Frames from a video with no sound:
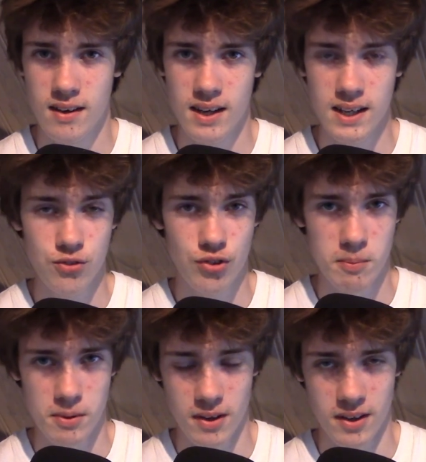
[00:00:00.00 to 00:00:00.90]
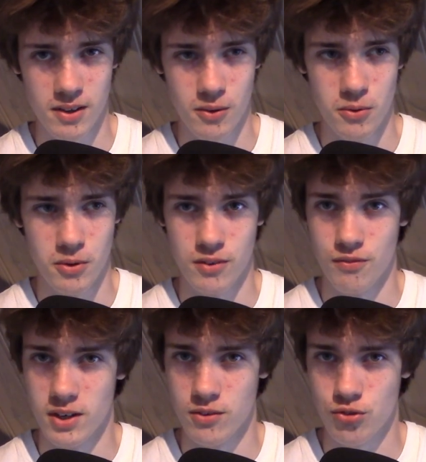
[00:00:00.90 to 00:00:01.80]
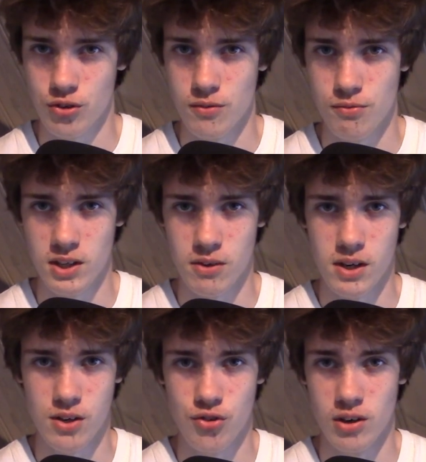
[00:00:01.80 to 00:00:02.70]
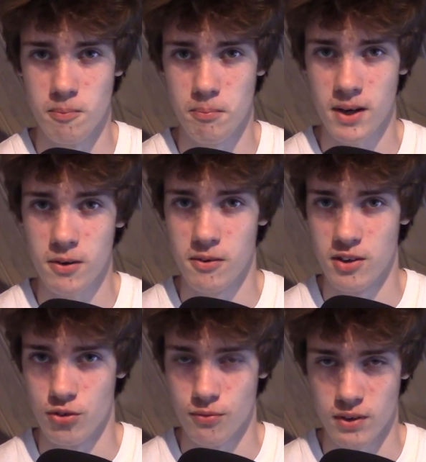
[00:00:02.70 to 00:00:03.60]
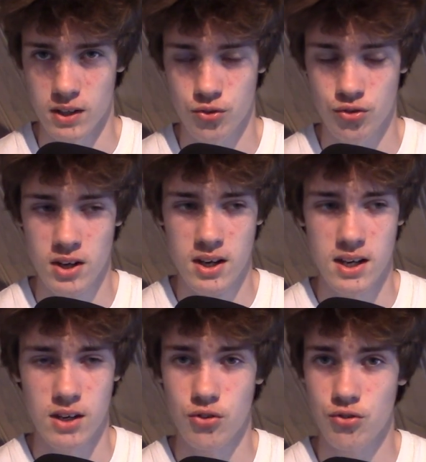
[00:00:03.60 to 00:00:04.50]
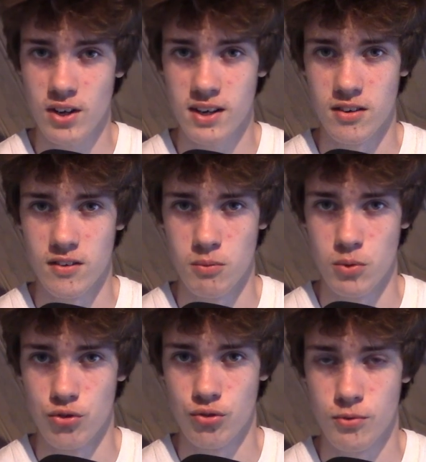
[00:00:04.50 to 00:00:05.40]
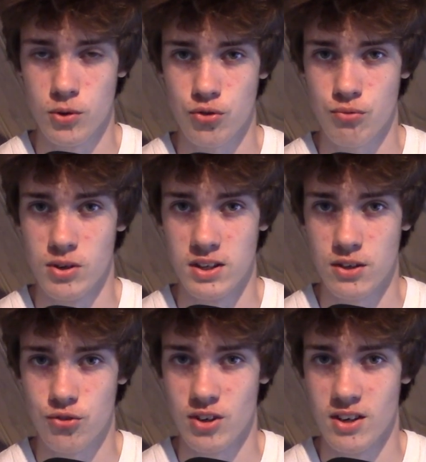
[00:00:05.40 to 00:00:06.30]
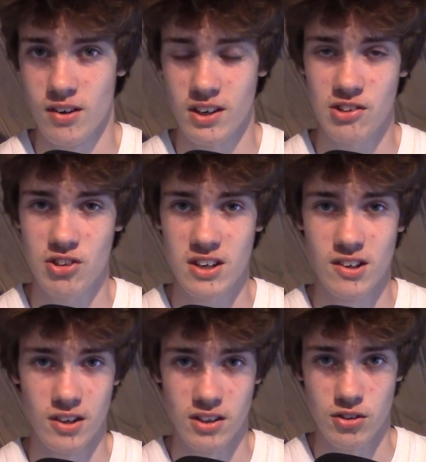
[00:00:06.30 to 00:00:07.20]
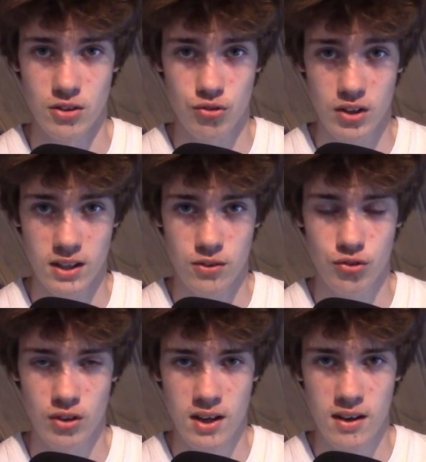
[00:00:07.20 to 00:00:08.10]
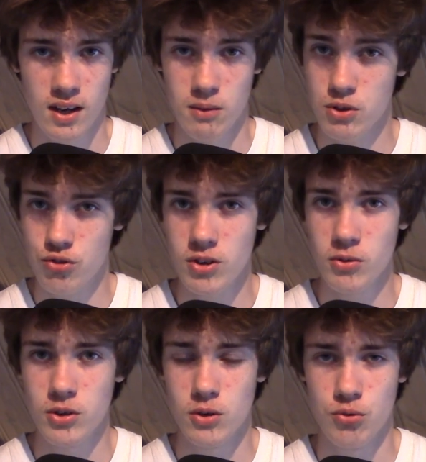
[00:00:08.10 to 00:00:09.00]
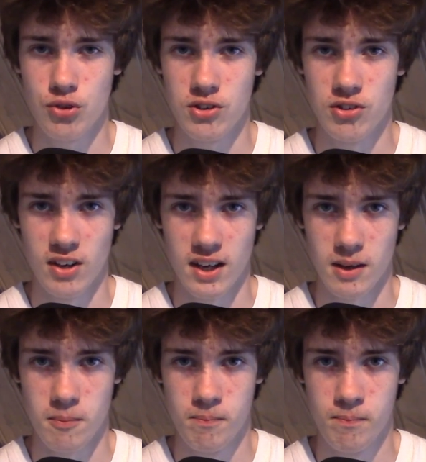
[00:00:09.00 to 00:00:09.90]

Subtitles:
ACPI, or Advanced Configuration and Power Interface, is a standard that was first released in 1996, and we still use it today.